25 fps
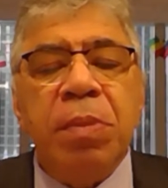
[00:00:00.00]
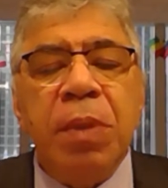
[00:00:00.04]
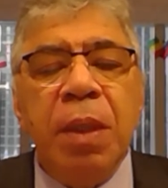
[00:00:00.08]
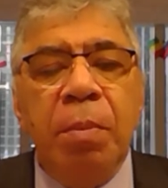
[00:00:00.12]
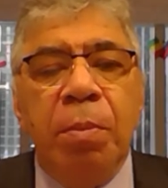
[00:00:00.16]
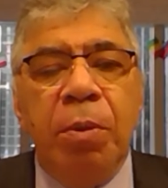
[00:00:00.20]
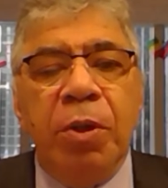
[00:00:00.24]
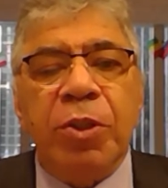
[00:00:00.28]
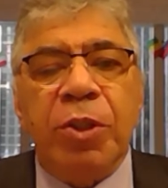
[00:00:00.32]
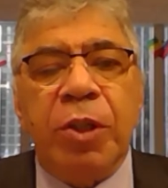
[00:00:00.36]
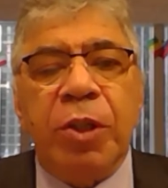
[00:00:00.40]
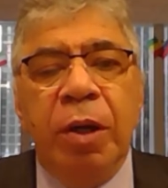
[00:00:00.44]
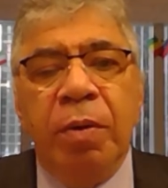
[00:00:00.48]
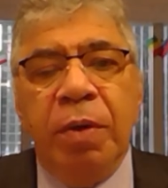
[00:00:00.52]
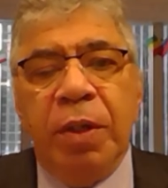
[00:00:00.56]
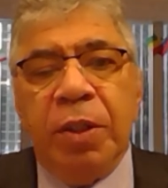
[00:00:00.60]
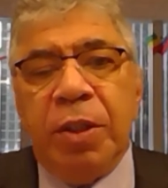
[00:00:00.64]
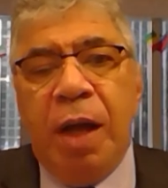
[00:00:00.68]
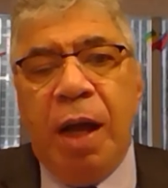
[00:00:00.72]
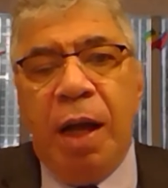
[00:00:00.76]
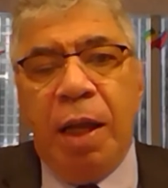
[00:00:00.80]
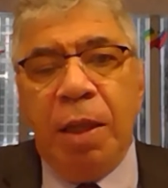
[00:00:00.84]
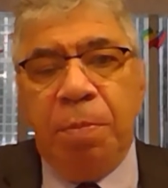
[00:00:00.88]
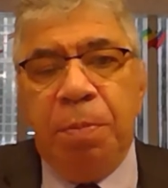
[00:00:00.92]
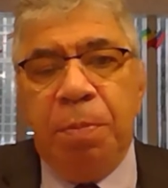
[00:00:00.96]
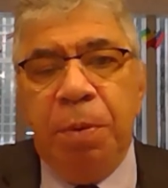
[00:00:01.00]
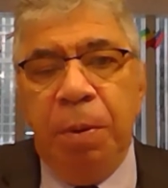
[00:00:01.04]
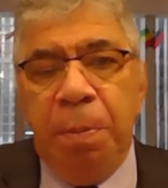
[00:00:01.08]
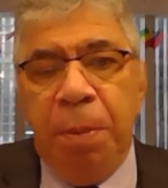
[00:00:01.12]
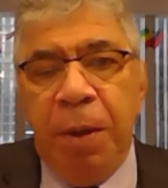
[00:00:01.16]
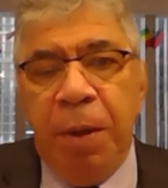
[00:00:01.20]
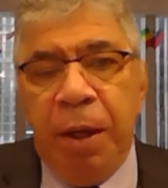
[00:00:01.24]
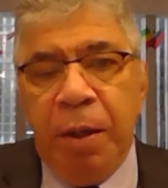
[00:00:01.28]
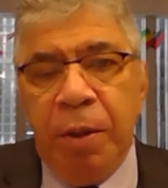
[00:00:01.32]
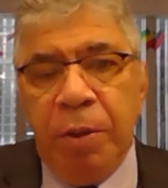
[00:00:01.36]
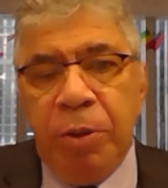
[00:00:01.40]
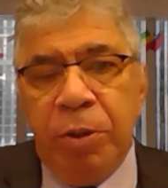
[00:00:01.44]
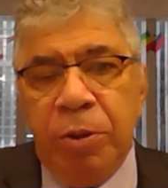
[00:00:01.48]
Moscow is not
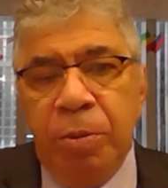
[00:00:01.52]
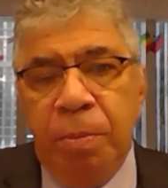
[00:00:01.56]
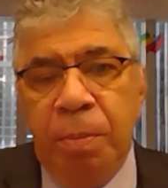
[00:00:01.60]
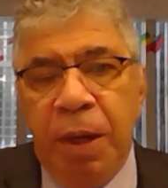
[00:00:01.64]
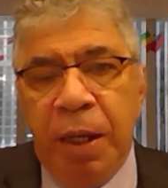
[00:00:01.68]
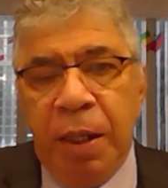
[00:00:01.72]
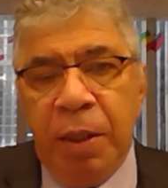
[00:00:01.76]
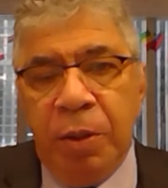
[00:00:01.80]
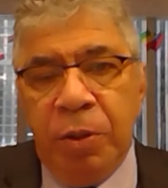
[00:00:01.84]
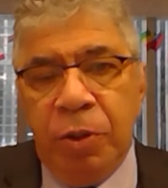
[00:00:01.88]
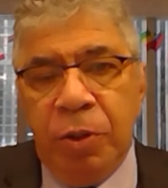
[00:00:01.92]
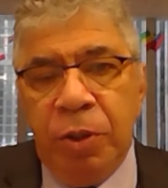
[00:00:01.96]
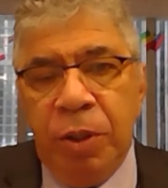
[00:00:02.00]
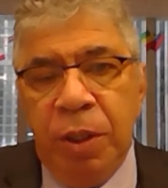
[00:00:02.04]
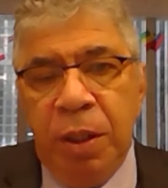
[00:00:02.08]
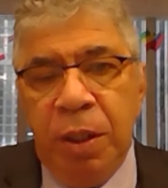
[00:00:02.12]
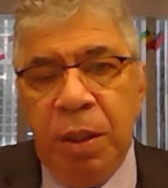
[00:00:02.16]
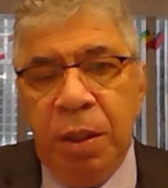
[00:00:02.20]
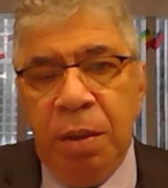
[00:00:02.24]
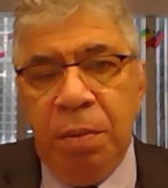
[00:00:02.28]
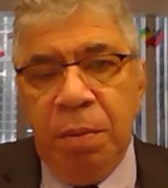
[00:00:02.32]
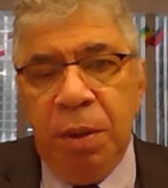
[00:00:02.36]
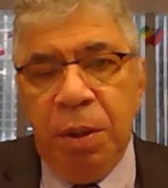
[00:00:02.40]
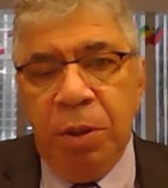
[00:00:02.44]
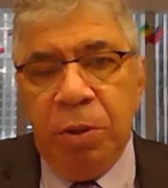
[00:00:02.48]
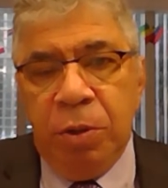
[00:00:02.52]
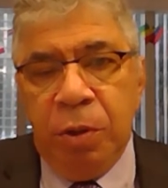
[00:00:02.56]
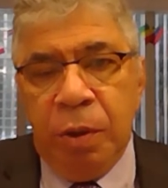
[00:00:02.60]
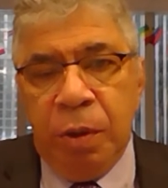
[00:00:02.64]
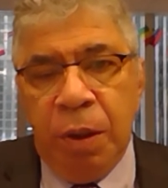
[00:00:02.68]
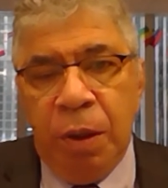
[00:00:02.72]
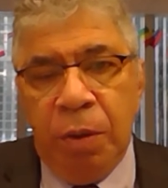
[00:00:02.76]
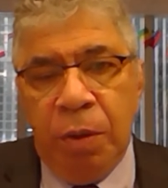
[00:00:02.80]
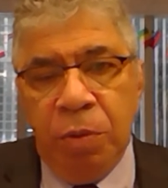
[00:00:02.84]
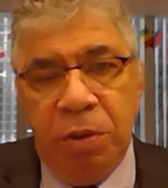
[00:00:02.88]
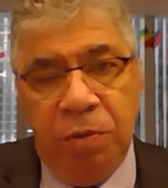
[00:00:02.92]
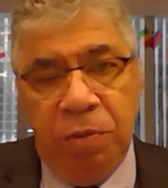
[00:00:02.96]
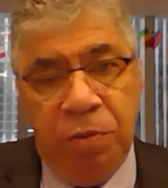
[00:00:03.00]
prepared to manage the
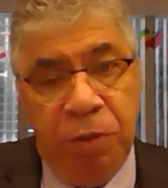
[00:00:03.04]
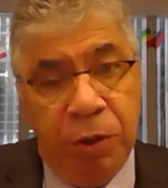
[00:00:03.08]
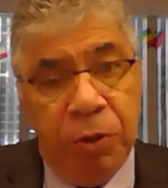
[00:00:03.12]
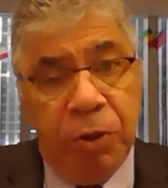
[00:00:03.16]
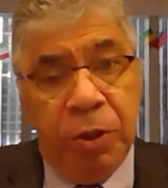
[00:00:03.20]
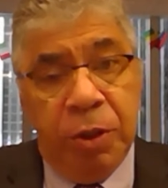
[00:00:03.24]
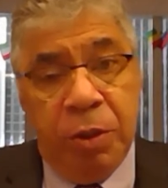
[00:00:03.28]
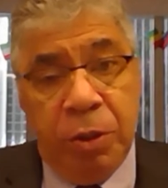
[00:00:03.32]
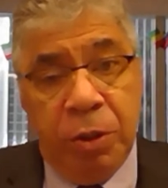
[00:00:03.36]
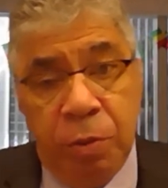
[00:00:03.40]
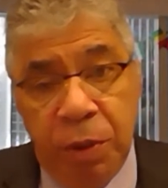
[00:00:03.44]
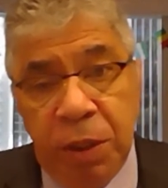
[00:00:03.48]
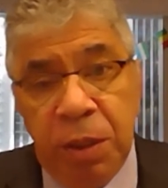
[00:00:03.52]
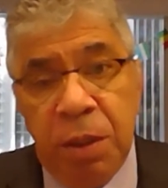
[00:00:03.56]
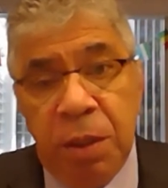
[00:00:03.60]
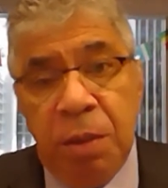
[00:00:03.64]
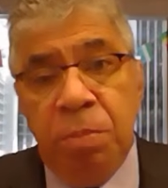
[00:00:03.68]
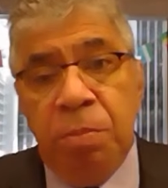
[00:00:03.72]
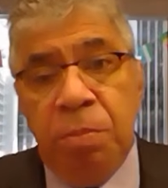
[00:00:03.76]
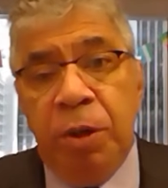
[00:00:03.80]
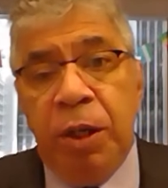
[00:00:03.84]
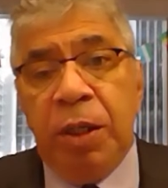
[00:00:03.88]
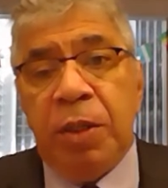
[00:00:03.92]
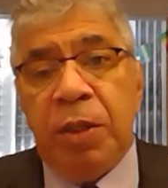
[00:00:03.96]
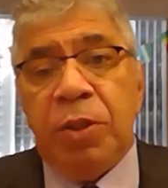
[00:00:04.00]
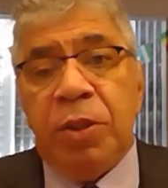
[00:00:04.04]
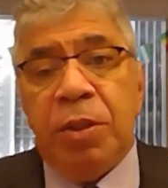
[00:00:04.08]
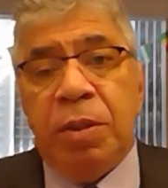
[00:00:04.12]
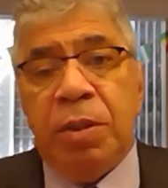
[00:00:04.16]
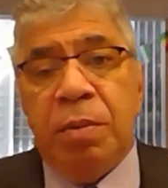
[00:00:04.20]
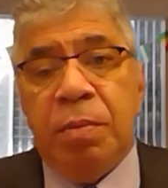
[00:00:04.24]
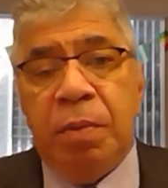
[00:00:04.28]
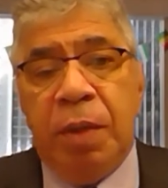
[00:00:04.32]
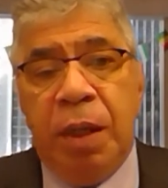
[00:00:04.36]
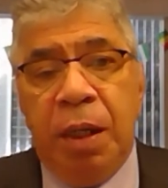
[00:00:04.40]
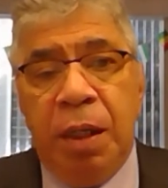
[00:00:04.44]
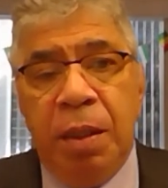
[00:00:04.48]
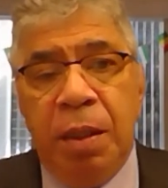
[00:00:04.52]
internal divisions within BRICS,
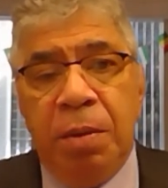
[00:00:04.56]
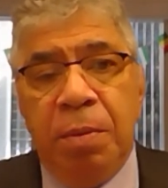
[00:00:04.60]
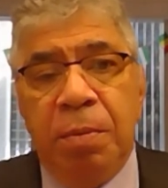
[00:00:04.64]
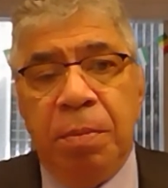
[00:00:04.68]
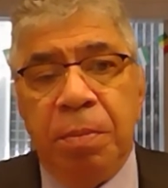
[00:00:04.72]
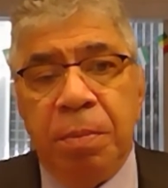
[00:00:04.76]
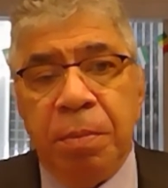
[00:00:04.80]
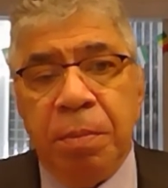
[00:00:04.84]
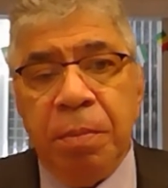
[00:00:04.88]
right?